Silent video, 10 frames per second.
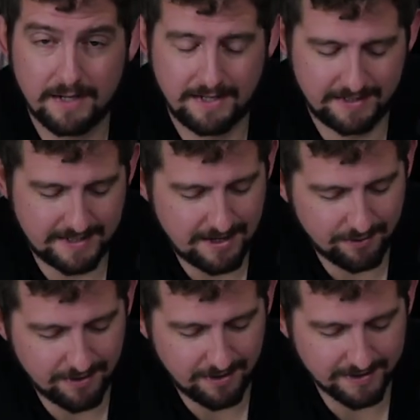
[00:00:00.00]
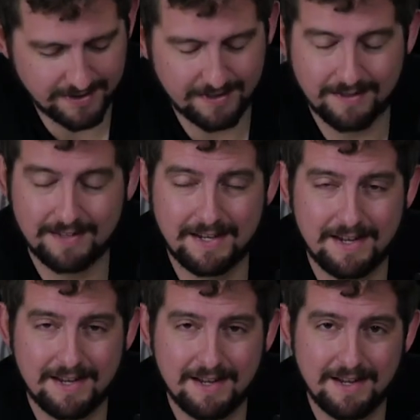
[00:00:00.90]
is now causing
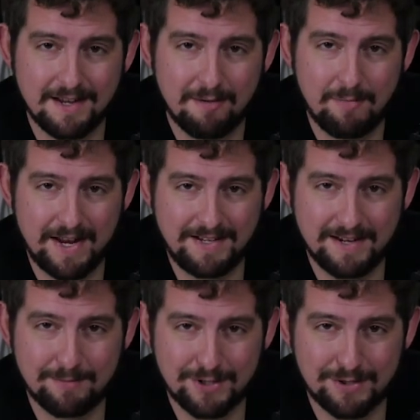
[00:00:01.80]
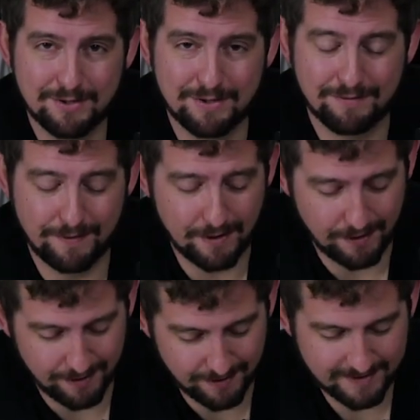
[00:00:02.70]
the bed temperature to
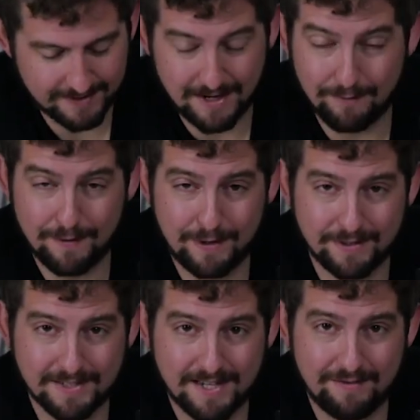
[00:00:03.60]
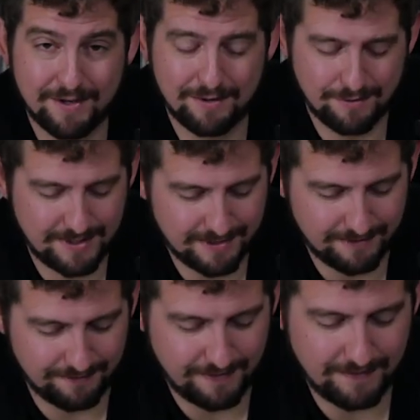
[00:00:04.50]
fall. It's now fallen 7 degrees to
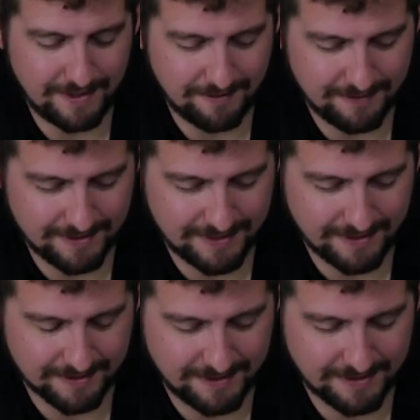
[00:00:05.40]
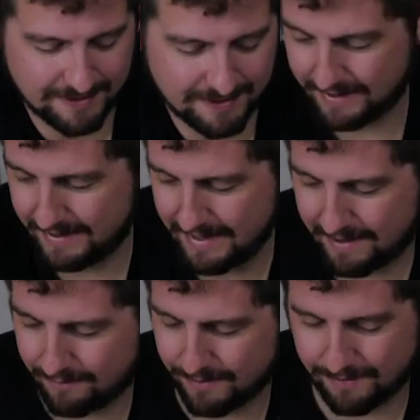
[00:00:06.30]
50 degrees Celsius, and now